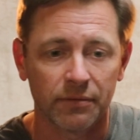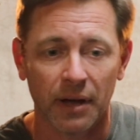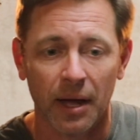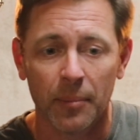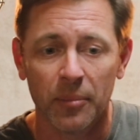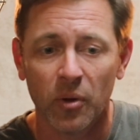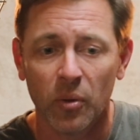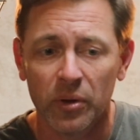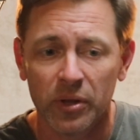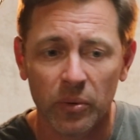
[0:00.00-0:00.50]
If
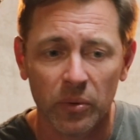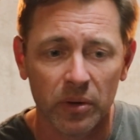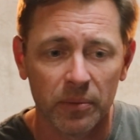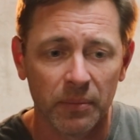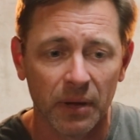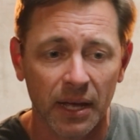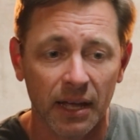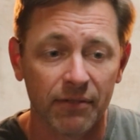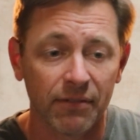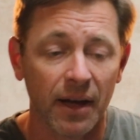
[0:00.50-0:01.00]
I'm the only
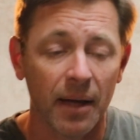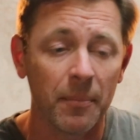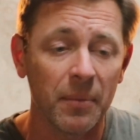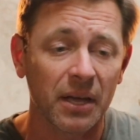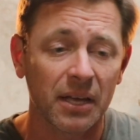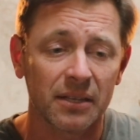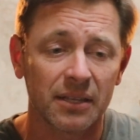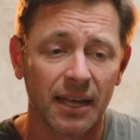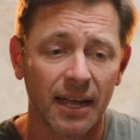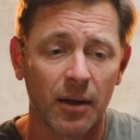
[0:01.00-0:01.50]
one making, if I'm
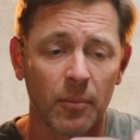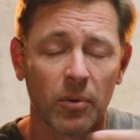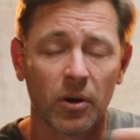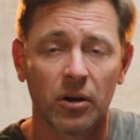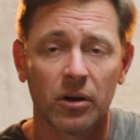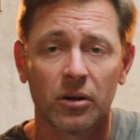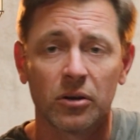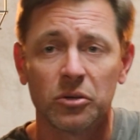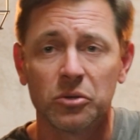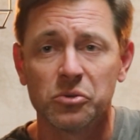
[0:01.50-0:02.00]
making the
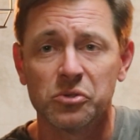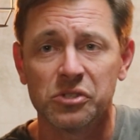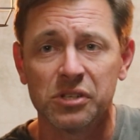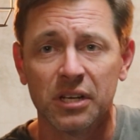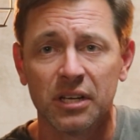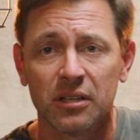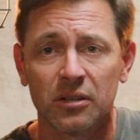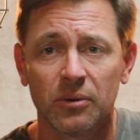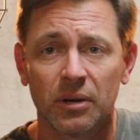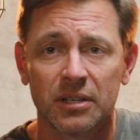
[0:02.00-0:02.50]
hamburger, who's
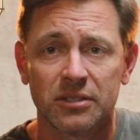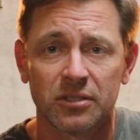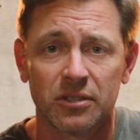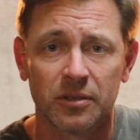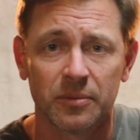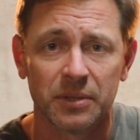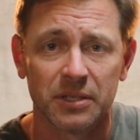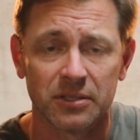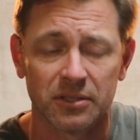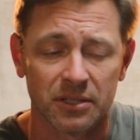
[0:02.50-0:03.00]
seeing the rest
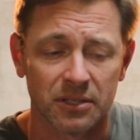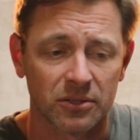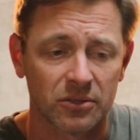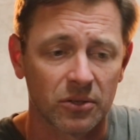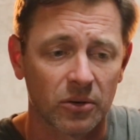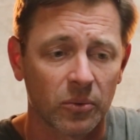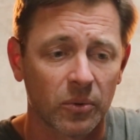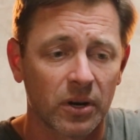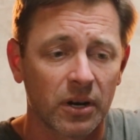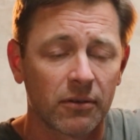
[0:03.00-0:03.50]
of the
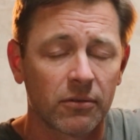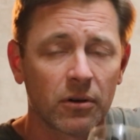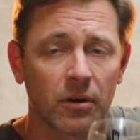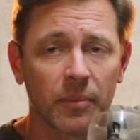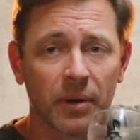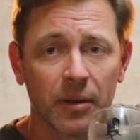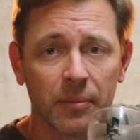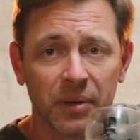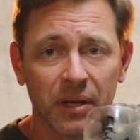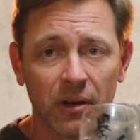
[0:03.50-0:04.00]
business or whatever
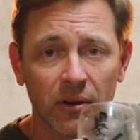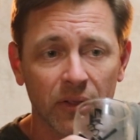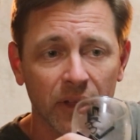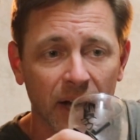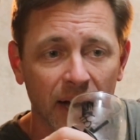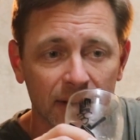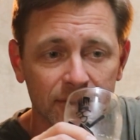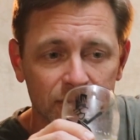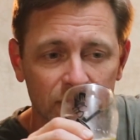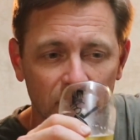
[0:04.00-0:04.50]
it might be, or
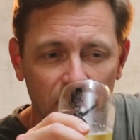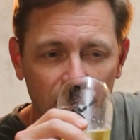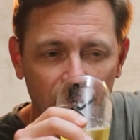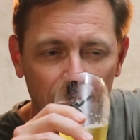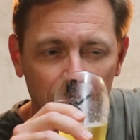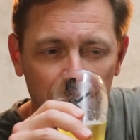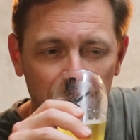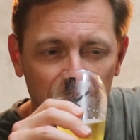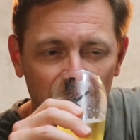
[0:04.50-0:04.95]
the hot dog?